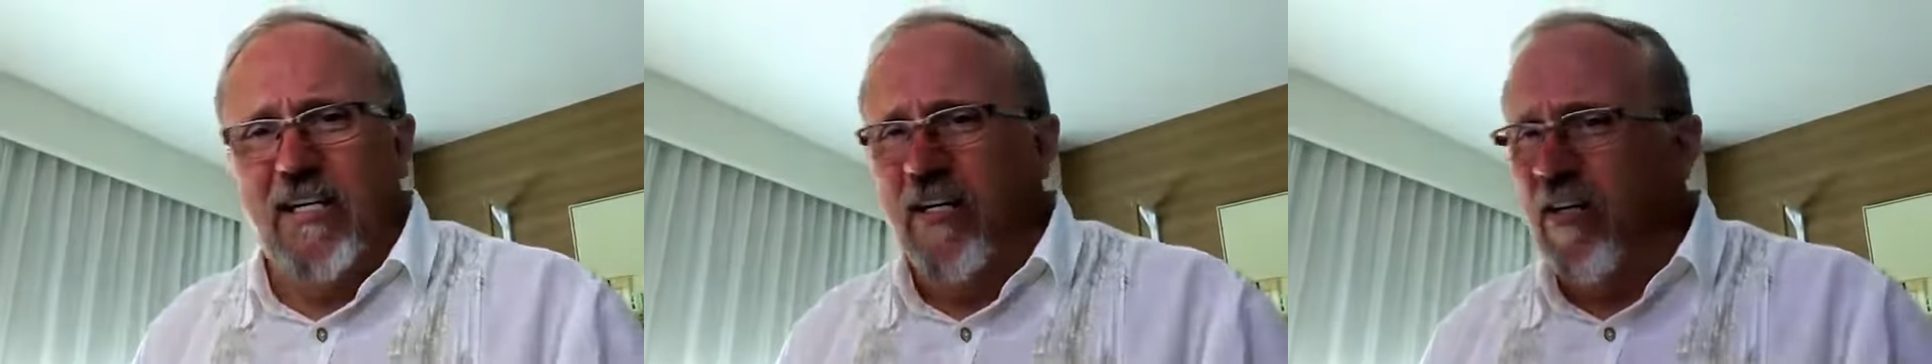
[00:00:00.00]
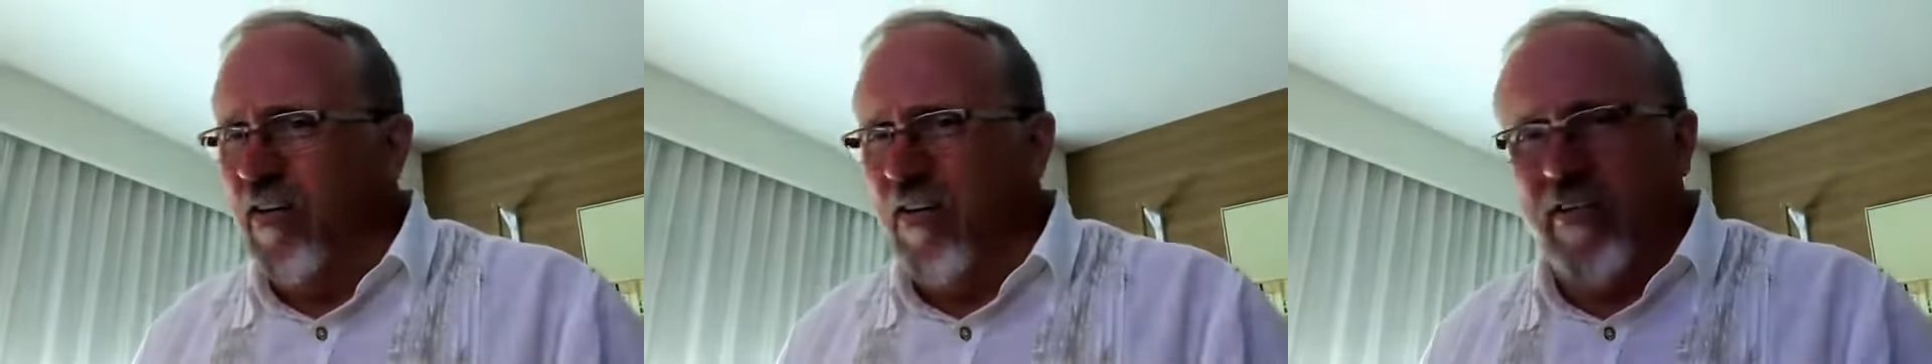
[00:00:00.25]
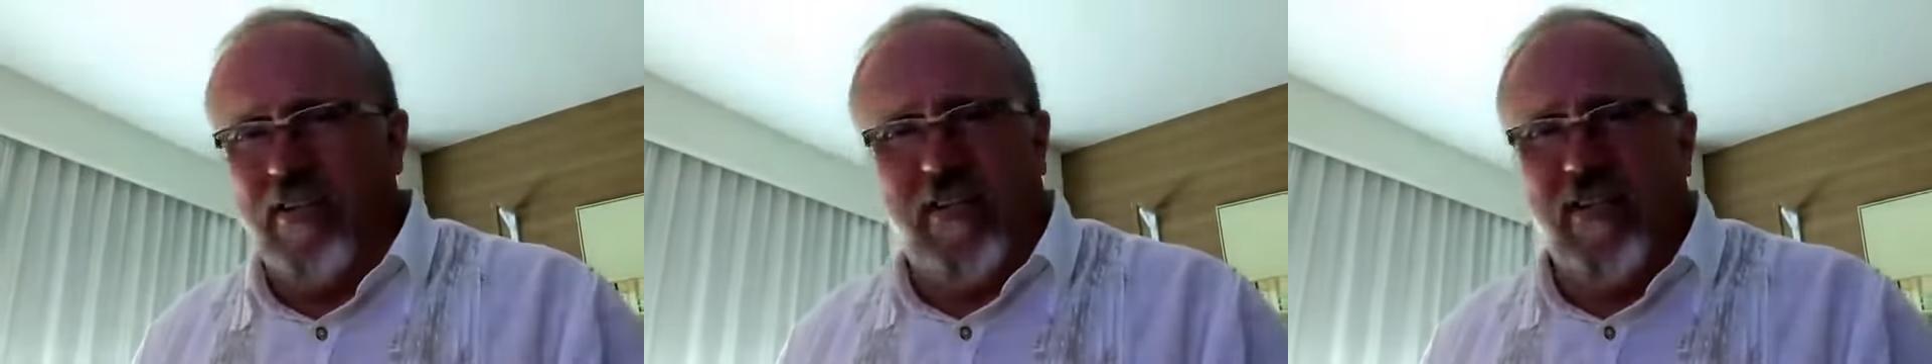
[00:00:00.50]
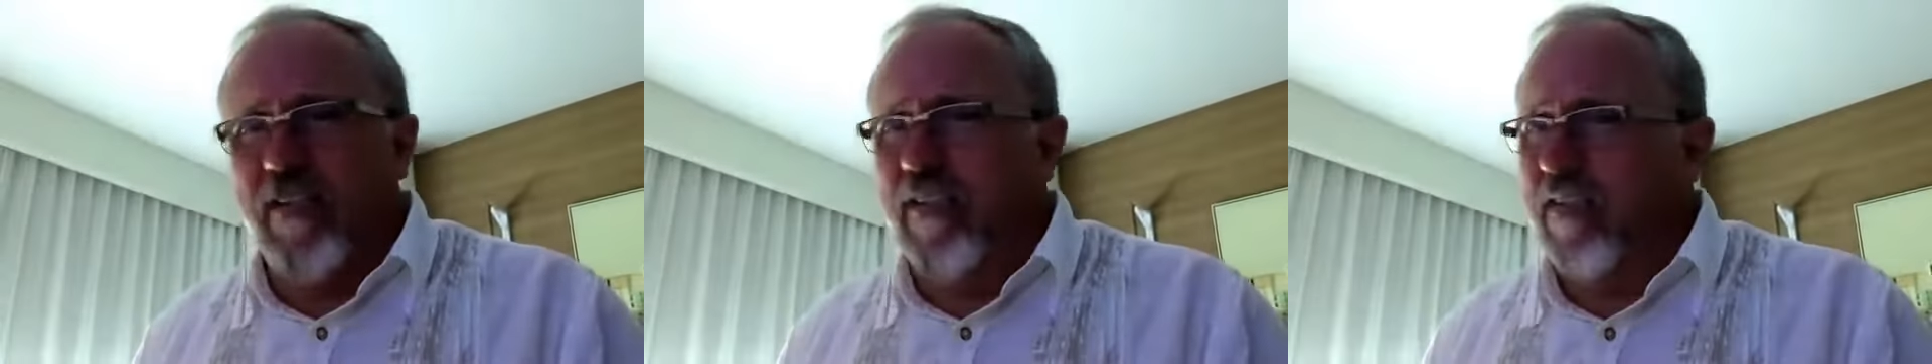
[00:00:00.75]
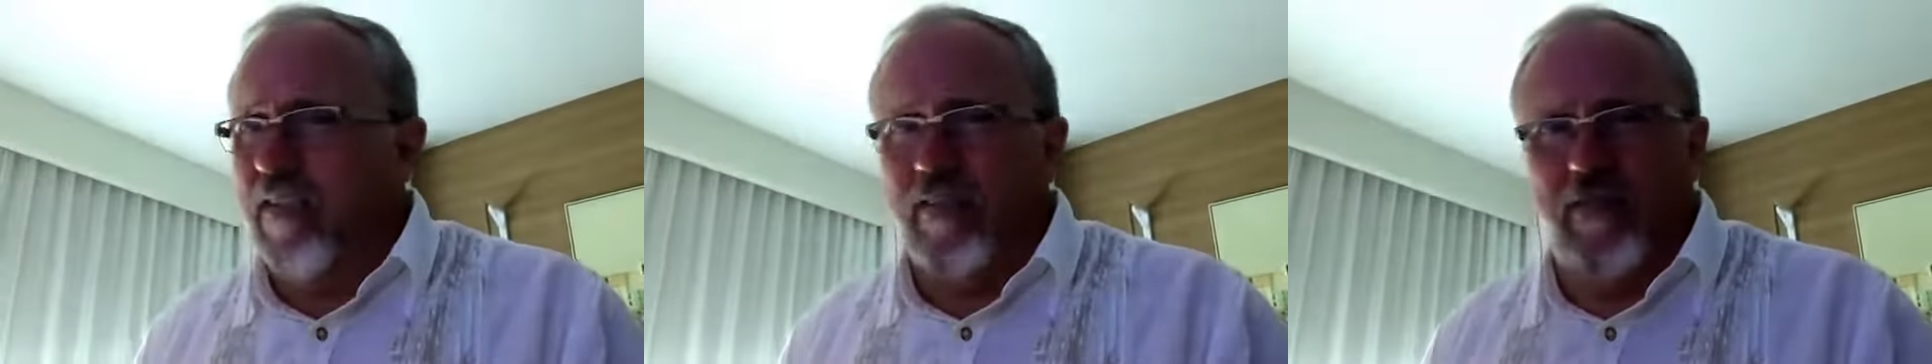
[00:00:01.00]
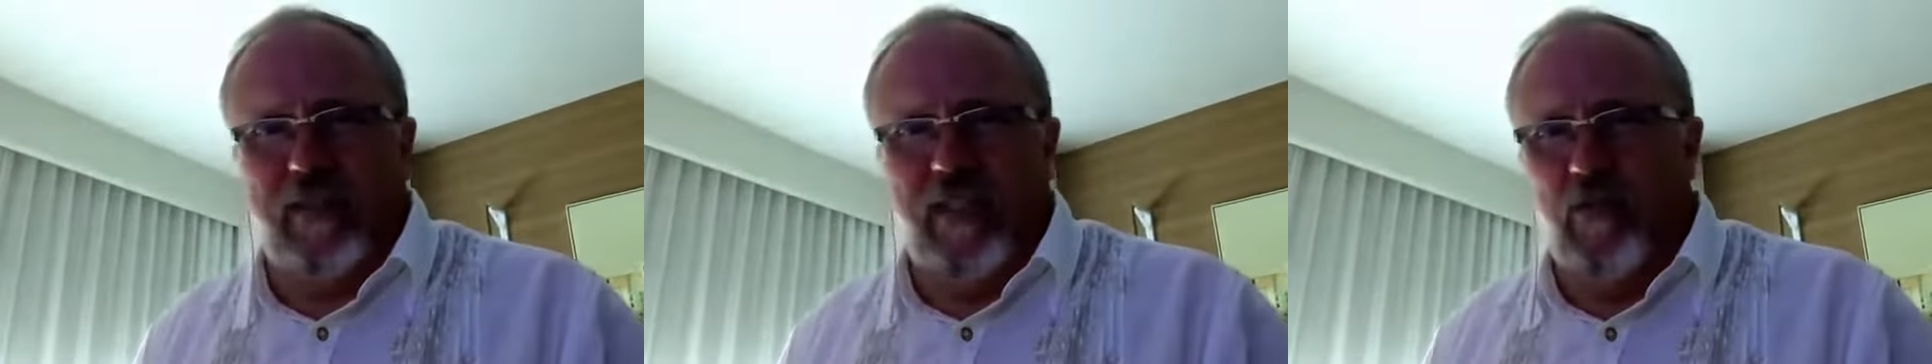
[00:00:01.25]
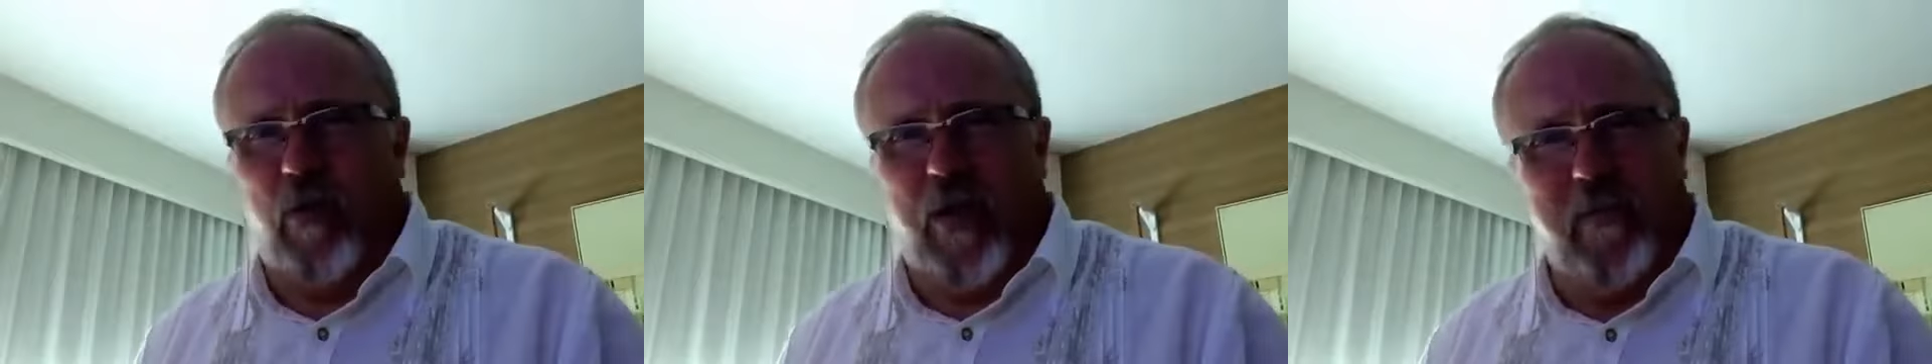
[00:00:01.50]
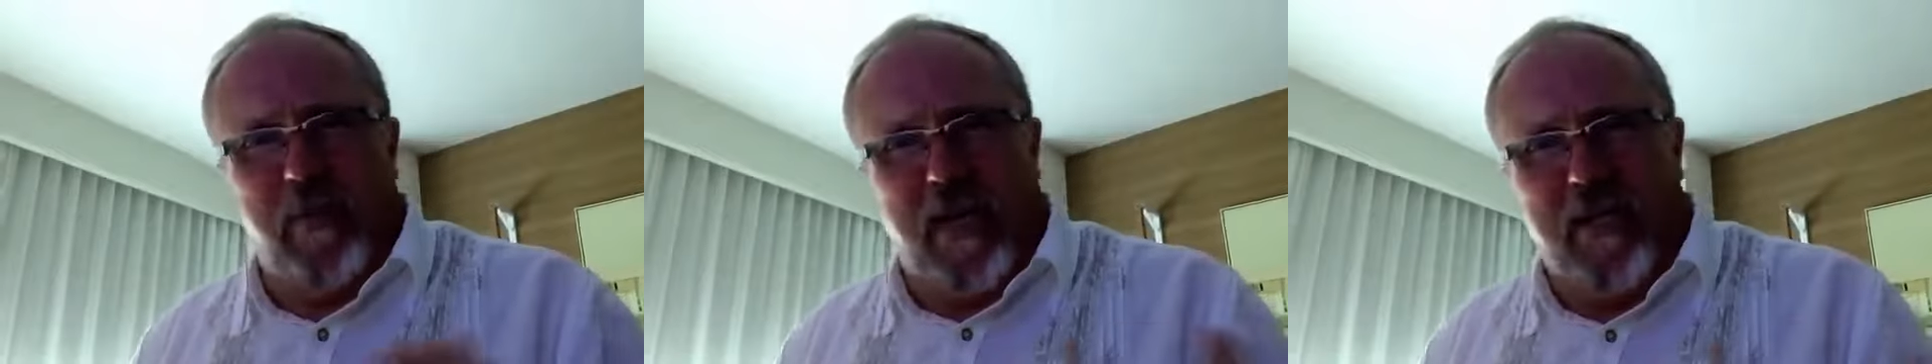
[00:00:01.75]
Oh, and then
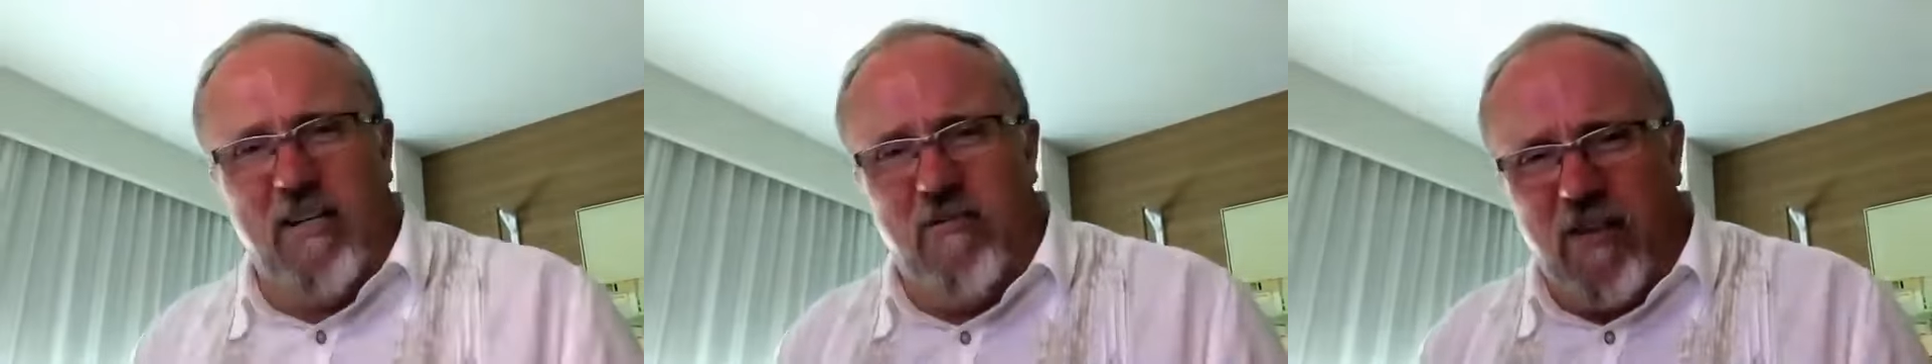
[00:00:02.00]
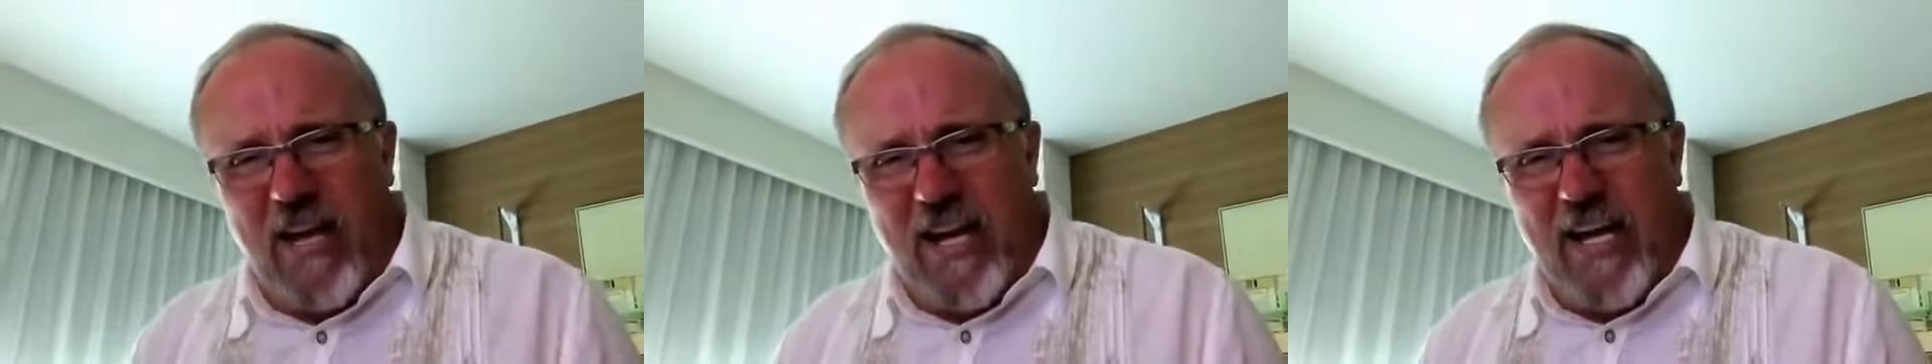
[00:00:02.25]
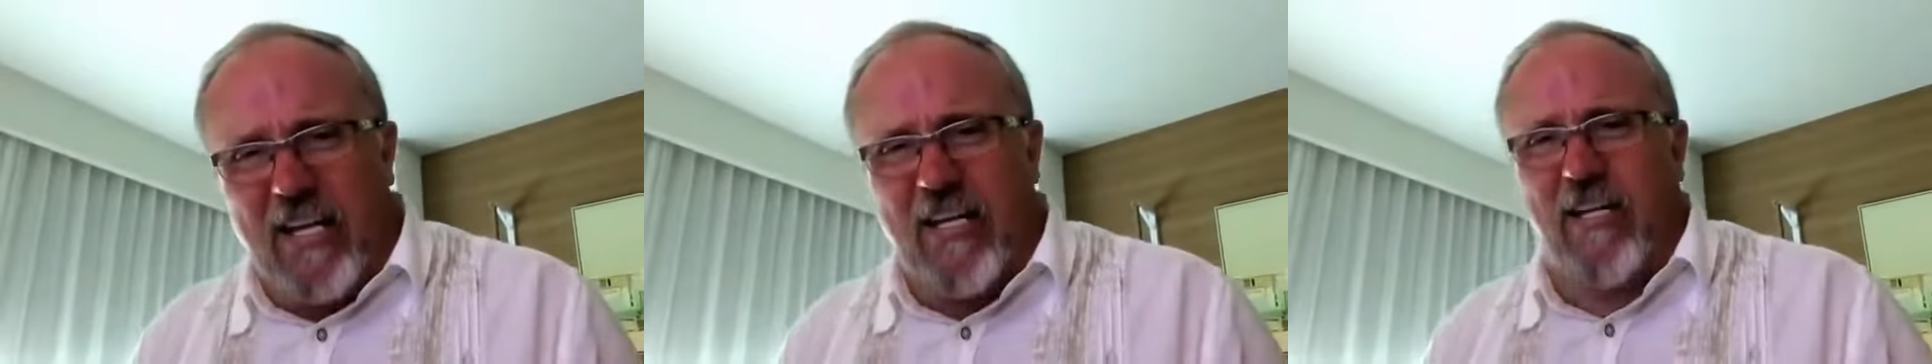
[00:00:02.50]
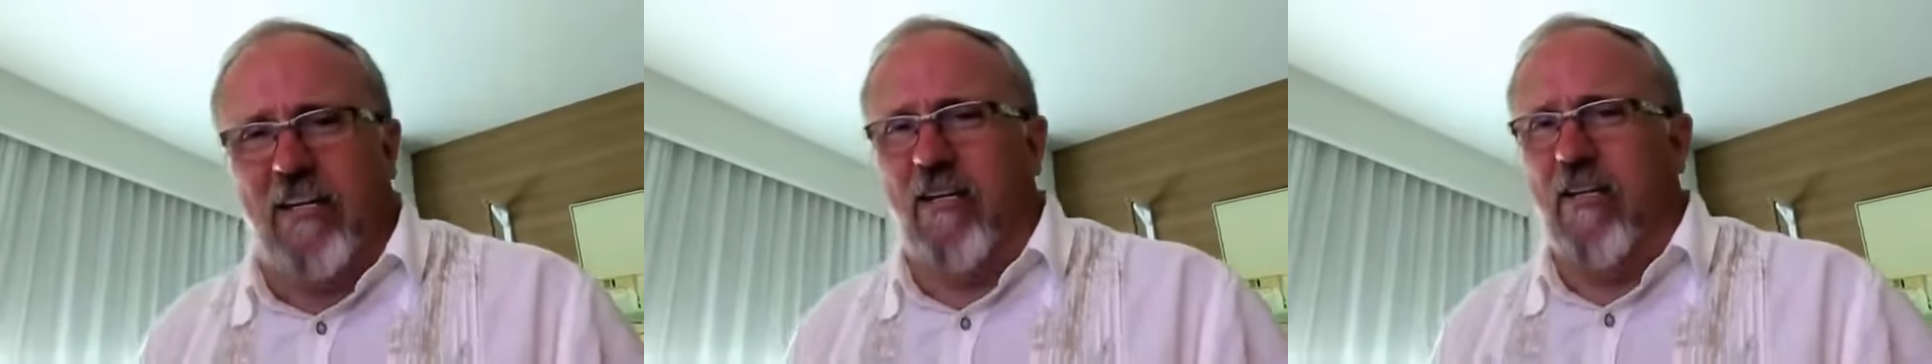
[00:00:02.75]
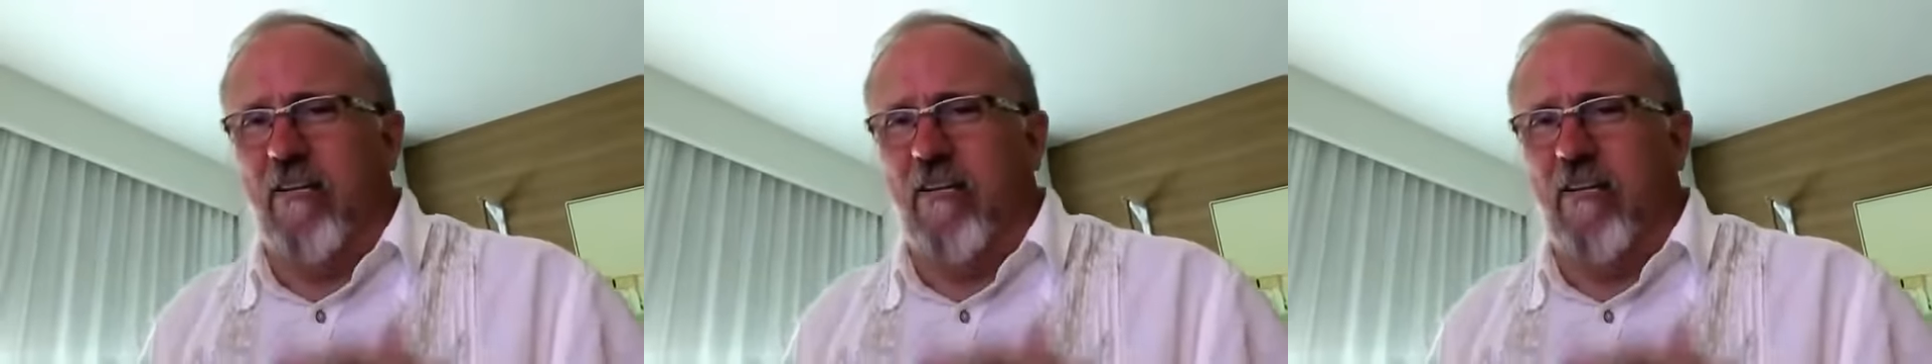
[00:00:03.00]
what about Nevada?